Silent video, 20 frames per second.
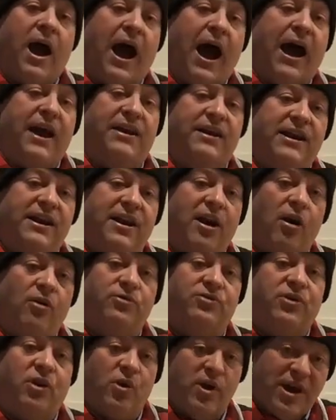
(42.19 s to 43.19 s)
And then
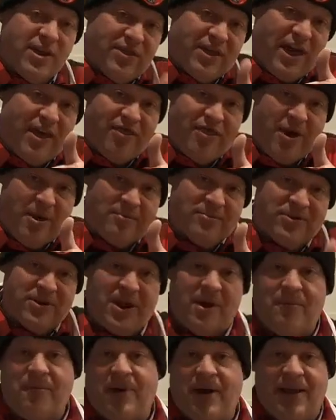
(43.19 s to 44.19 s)
also hit that thumbs
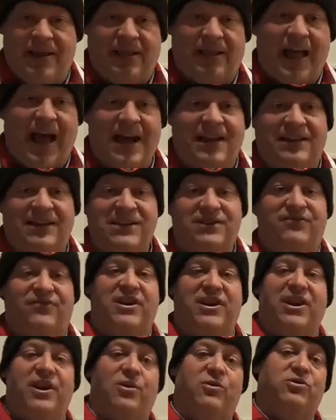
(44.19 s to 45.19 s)
up and like these
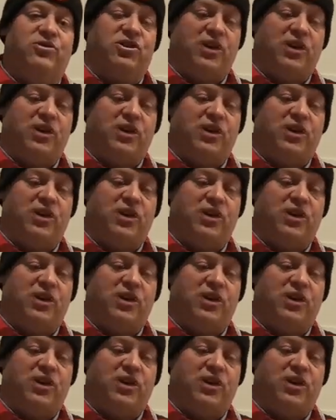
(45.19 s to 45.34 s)
videos,